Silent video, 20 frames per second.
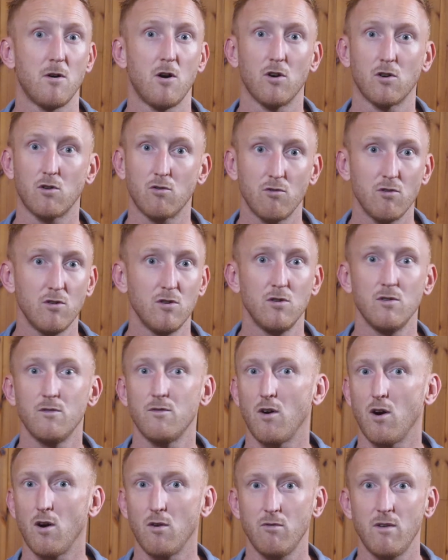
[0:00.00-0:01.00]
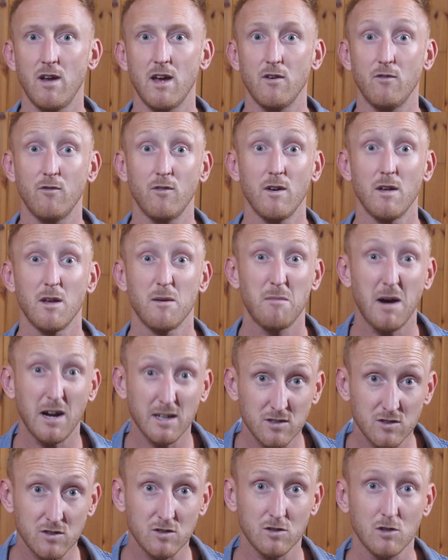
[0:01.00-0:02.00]
or groove or riff
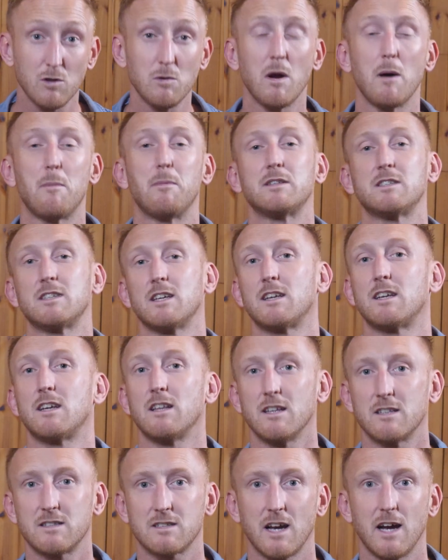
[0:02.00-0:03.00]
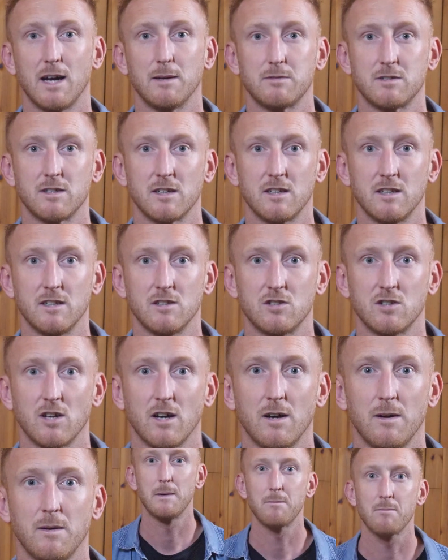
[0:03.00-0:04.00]
might suit a particular time
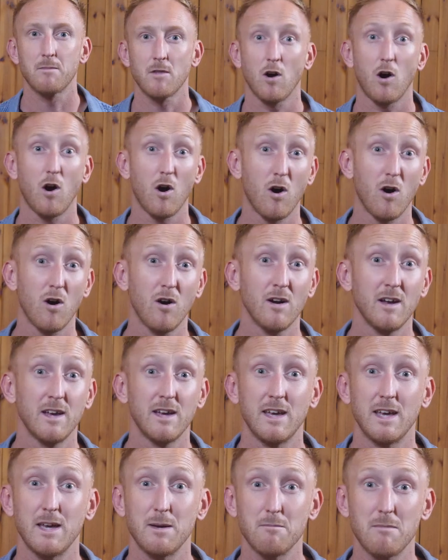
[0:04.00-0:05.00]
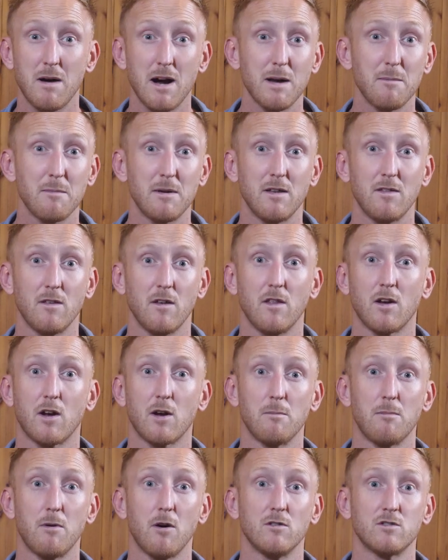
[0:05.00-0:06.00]
signature. Or it might be that the
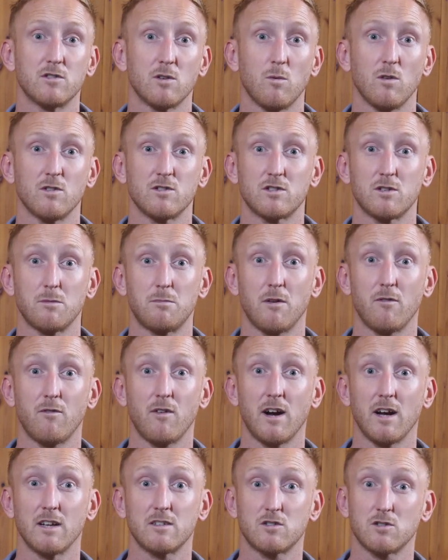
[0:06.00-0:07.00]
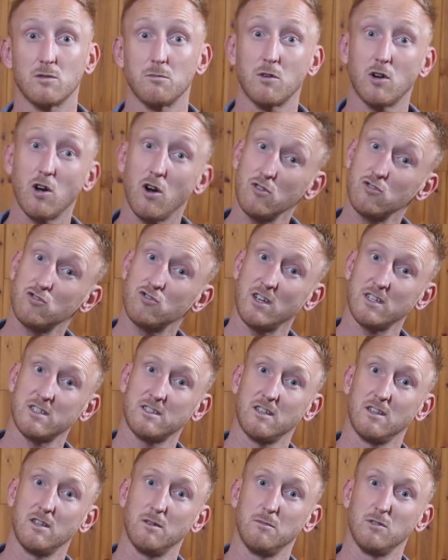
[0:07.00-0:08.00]
composer wants to provide some contrast
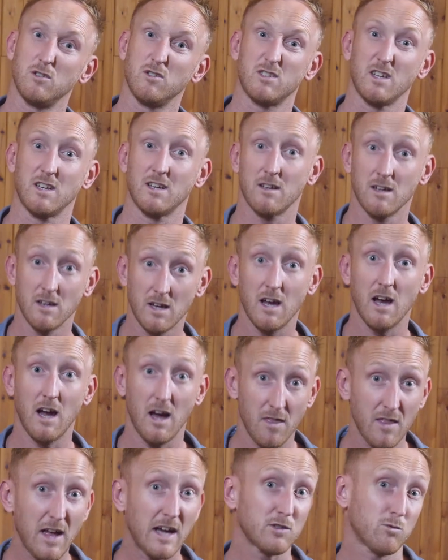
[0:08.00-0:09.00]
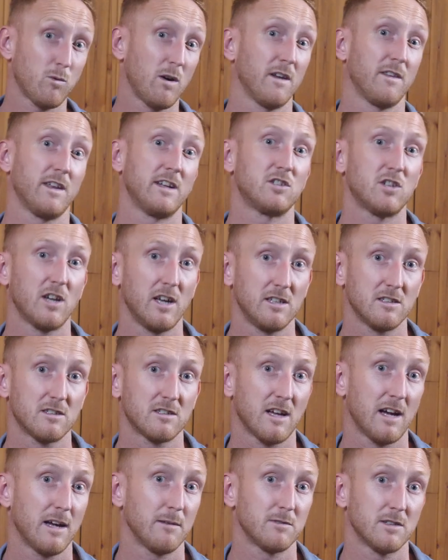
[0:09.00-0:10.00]
in the music, and that's why they change
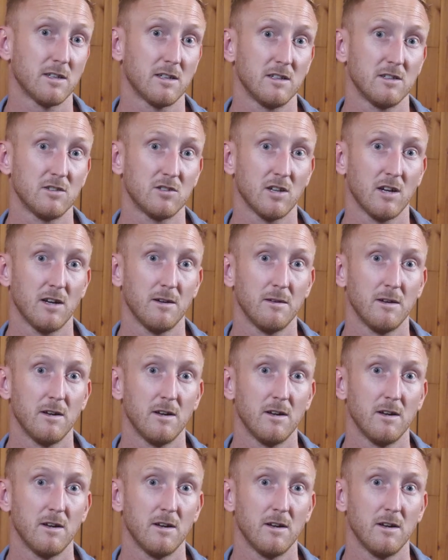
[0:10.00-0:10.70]
time signature.